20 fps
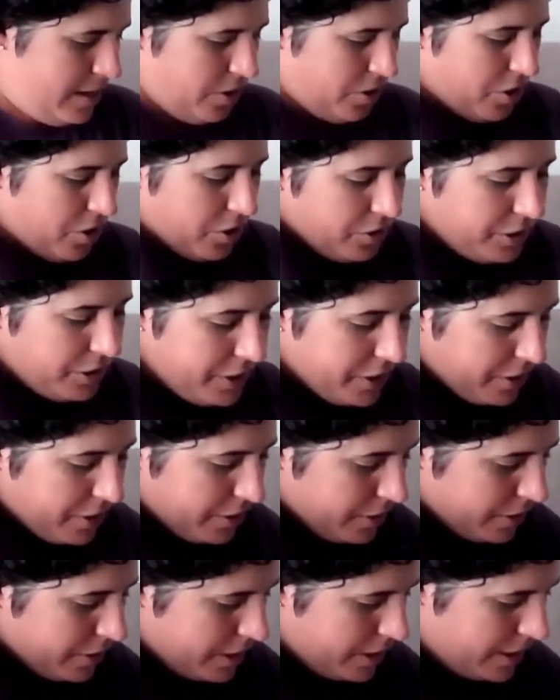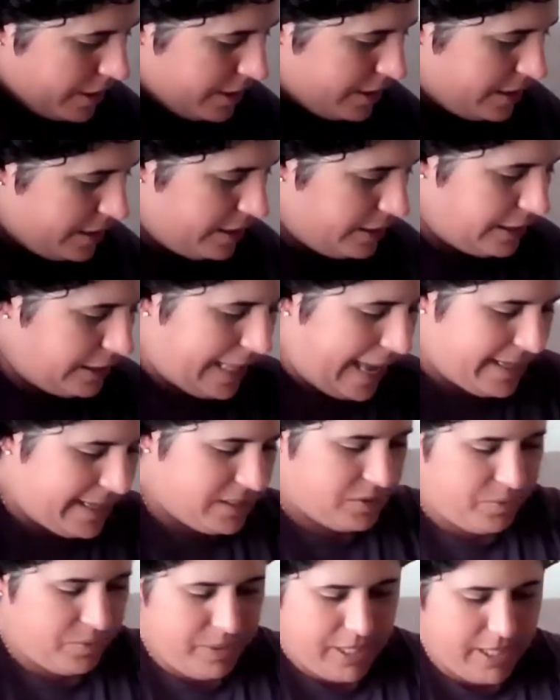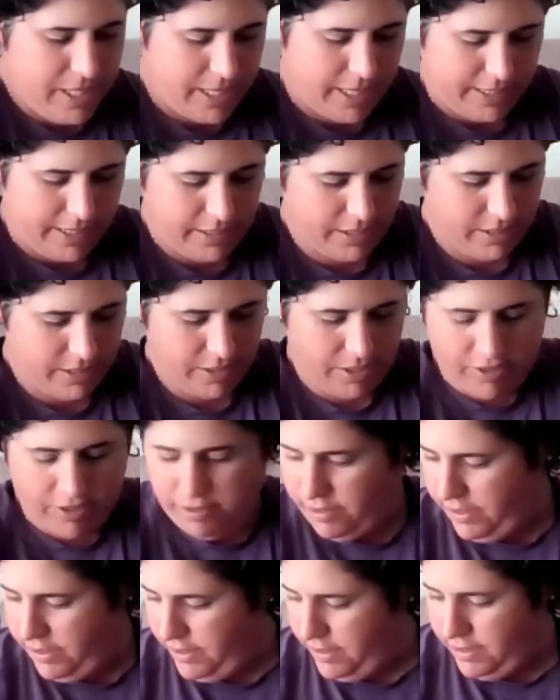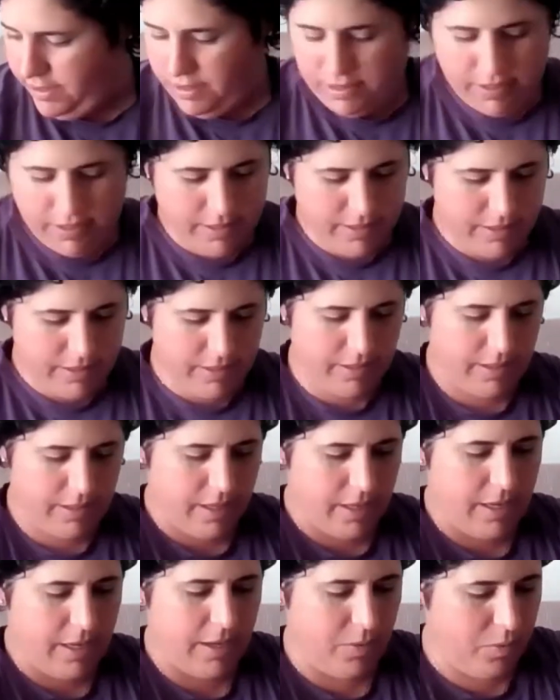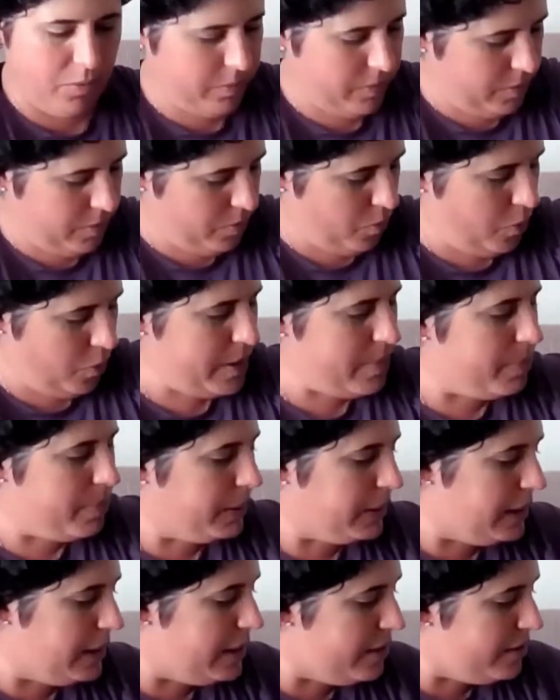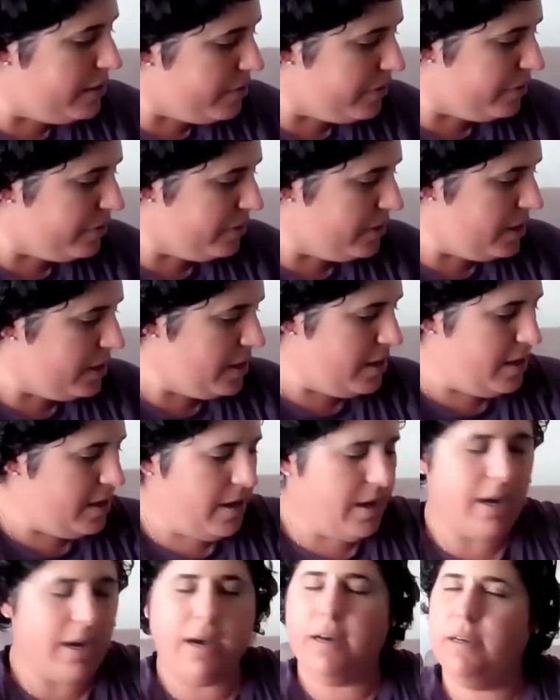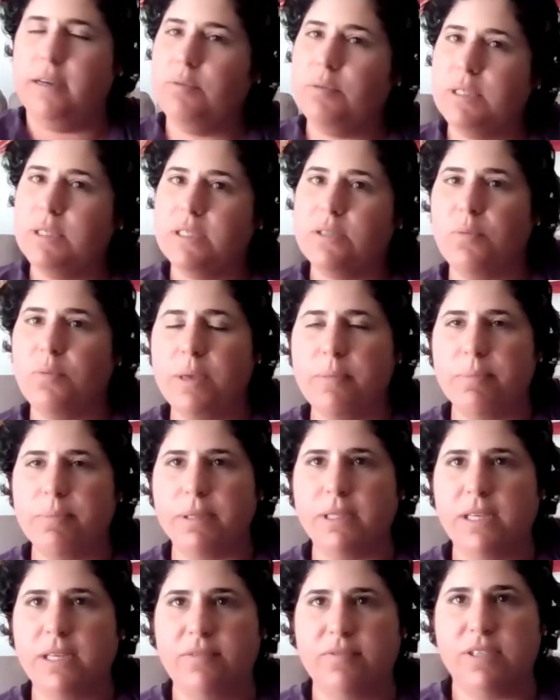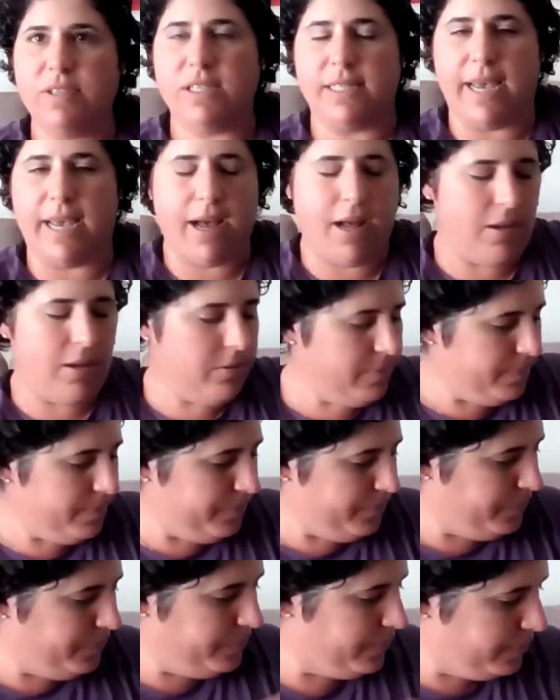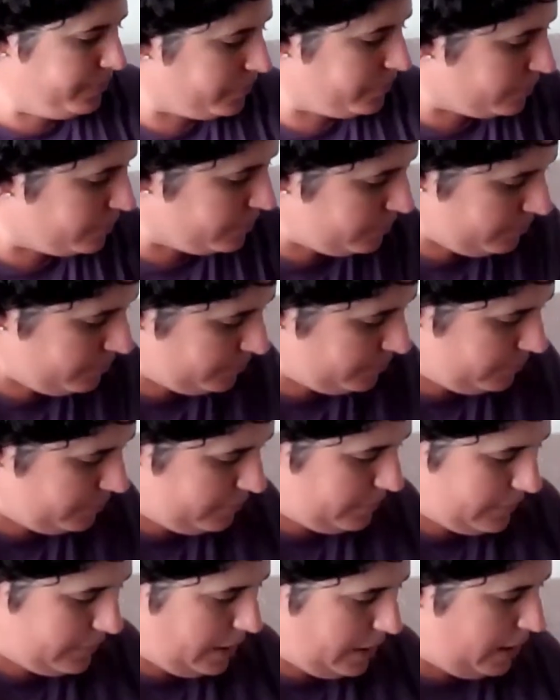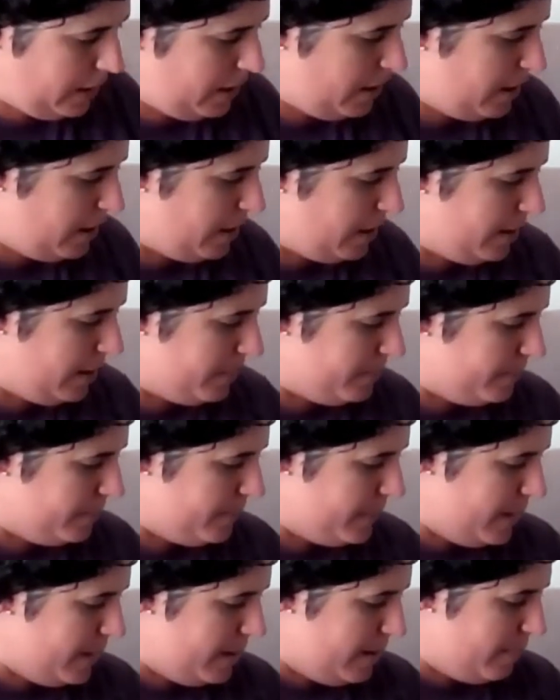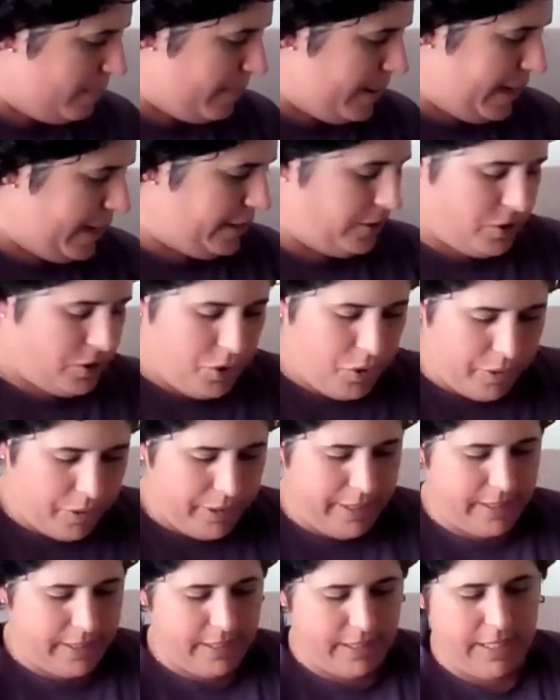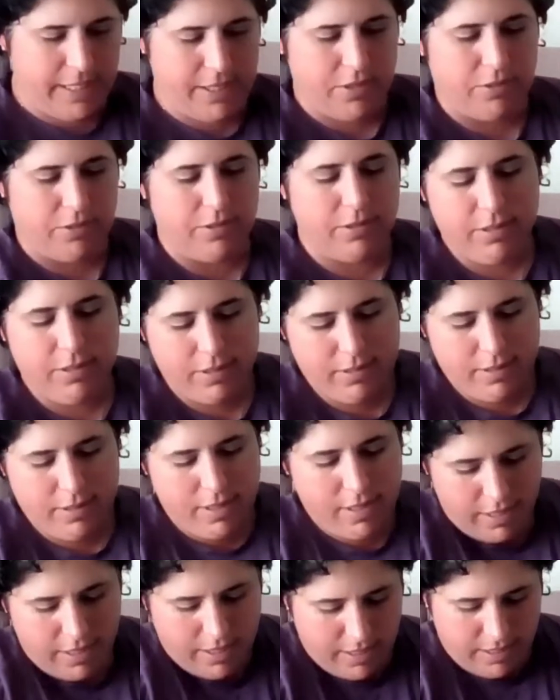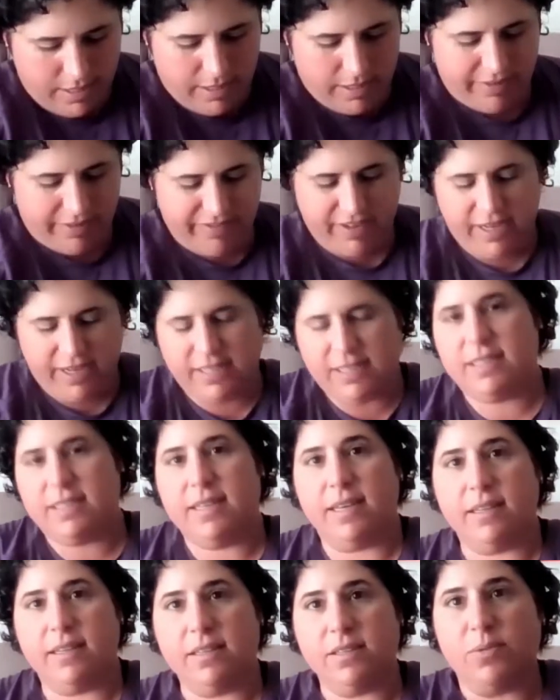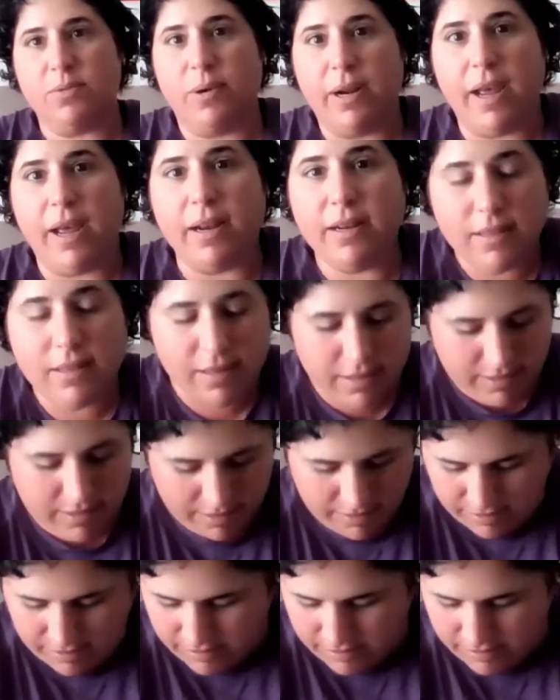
Earlier last week, I started We Believe. It was the We Believe Sal by Notorious Needle. I forgot to take this one out of the